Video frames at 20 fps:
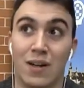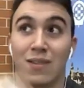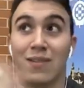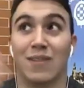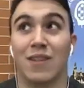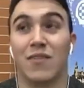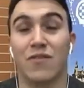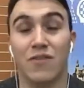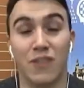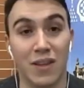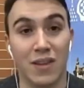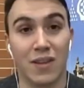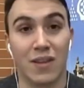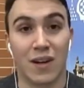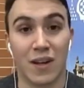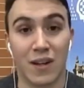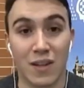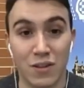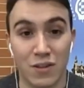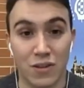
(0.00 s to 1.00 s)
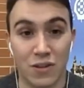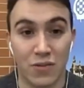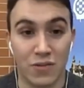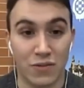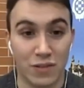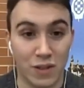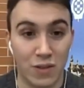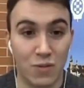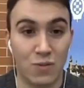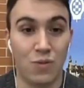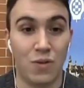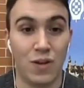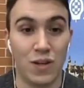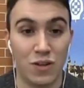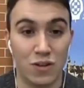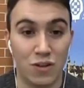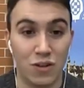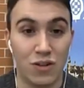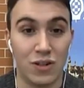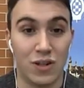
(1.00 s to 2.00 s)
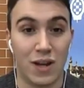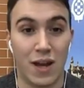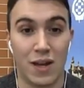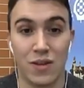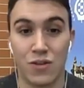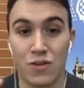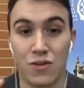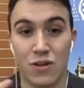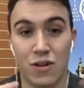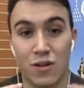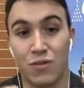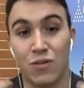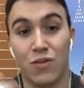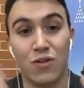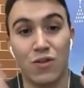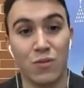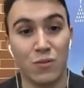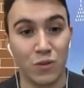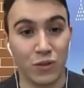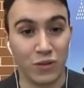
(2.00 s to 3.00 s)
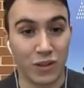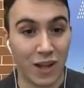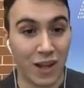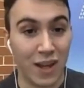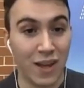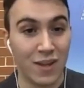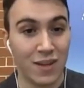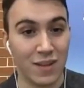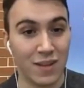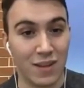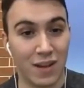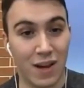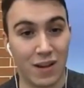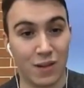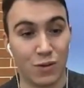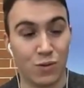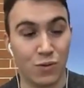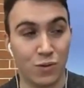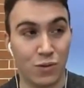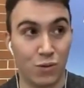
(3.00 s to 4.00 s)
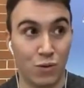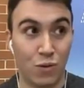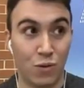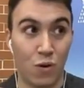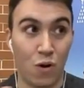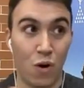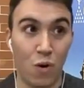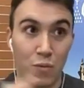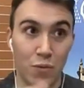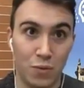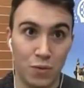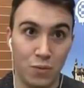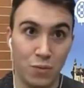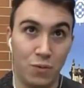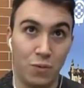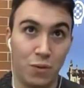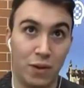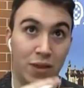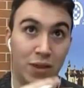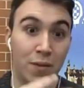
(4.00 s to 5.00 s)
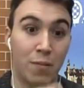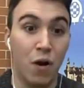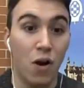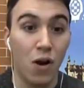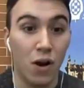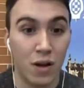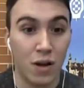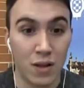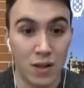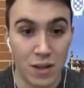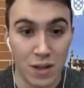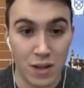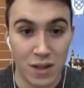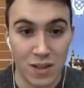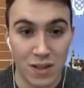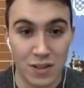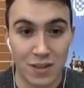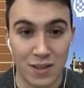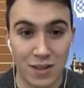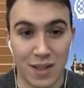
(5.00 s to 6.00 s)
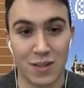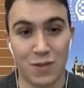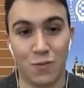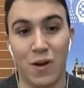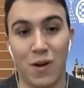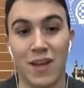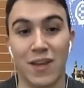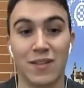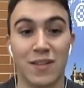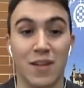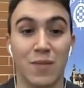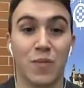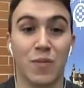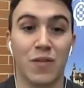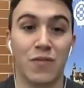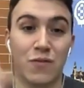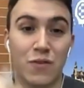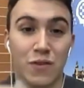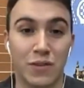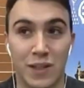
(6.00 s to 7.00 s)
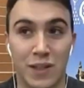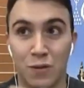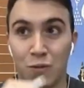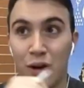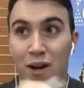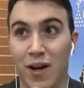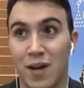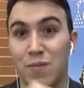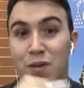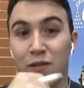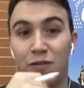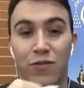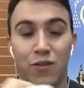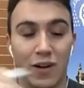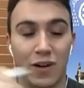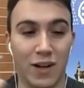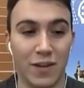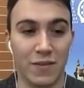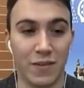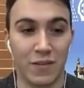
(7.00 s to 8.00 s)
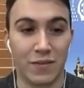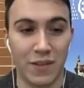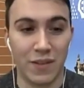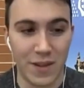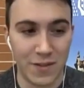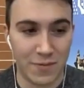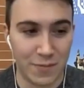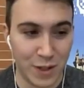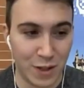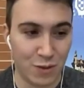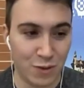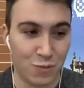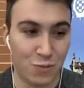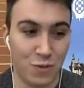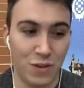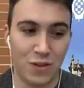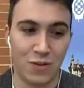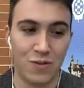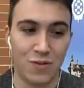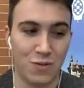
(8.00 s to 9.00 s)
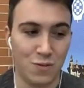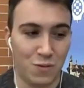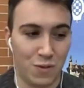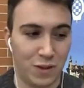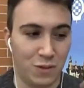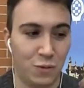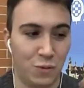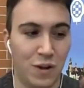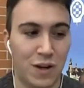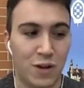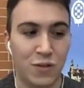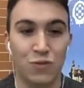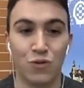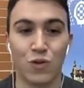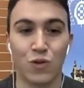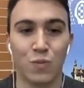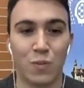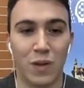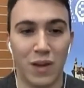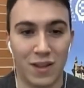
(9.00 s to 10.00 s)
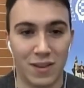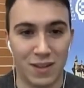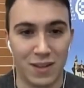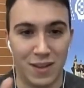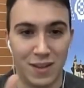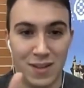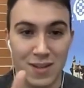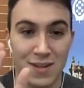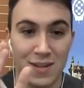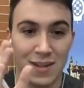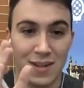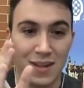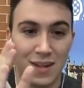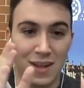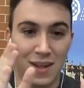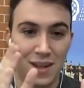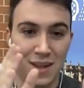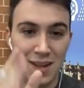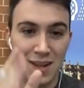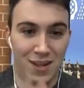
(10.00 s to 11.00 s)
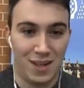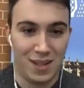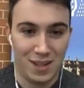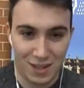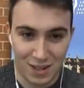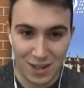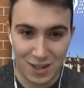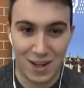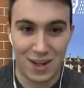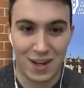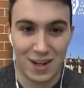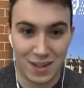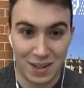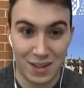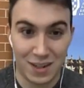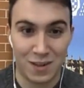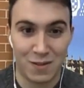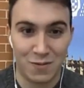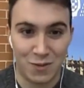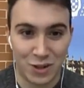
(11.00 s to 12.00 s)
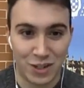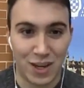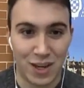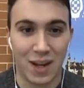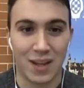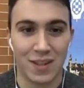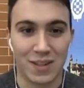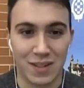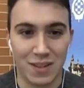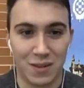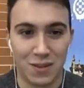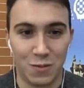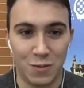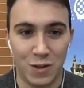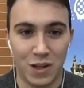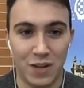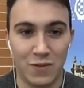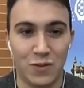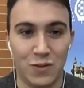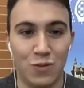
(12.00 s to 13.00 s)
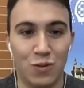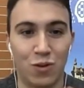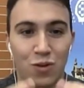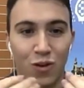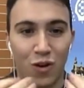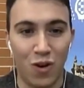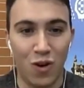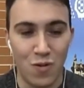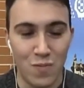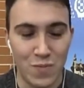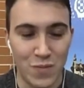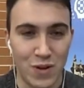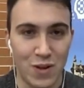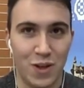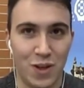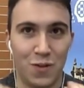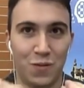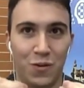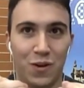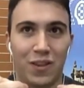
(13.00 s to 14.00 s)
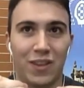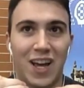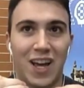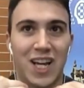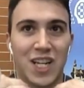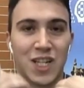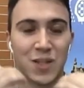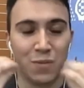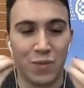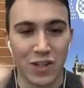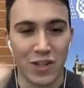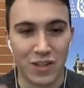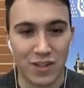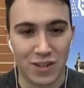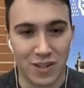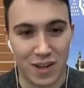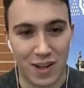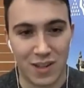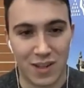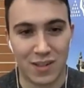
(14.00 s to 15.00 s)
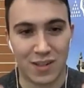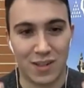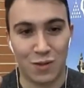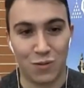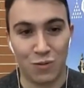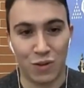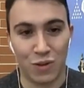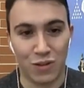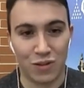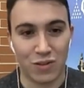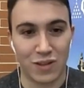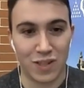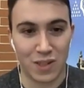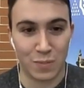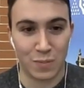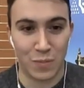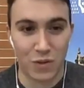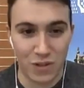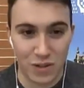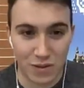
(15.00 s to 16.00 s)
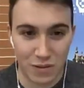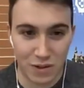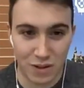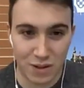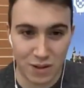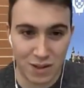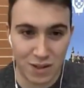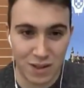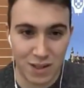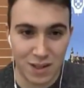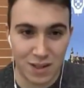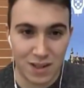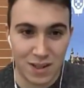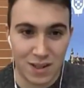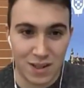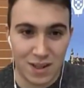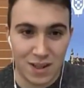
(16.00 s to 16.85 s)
different range of situations, and your autonomous agent has to cope with them all. That's why I said before that we are aiming for level 5, because we don't know what we are going to expect in CARLA Leaderboard Challenge. Okay. We have to cope with as much as situations as possible. Uh-huh.